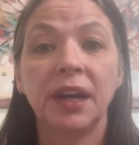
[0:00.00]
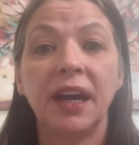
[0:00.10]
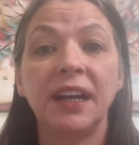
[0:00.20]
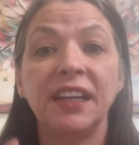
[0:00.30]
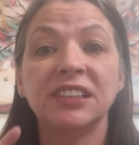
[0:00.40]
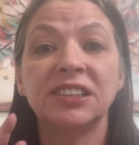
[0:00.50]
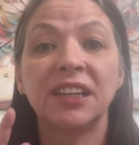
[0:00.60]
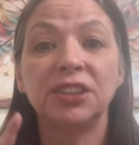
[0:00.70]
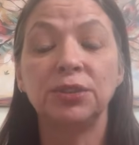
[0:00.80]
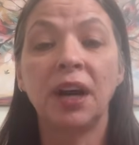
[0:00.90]
and he
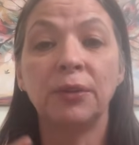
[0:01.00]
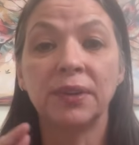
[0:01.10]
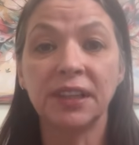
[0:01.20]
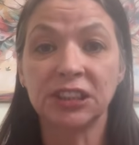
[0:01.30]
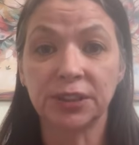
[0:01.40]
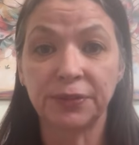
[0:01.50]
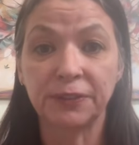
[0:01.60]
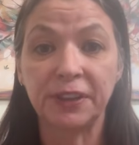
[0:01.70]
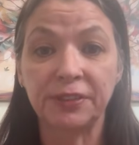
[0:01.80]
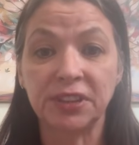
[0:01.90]
said, do not release it for
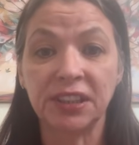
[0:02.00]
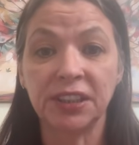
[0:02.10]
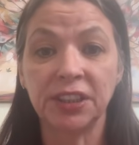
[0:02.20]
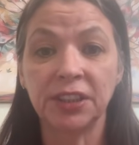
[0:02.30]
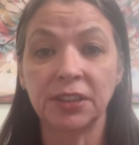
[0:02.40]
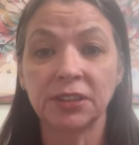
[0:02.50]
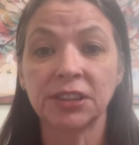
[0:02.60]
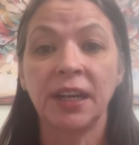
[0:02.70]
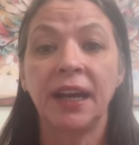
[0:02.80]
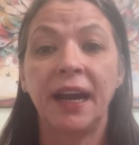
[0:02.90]
15 years.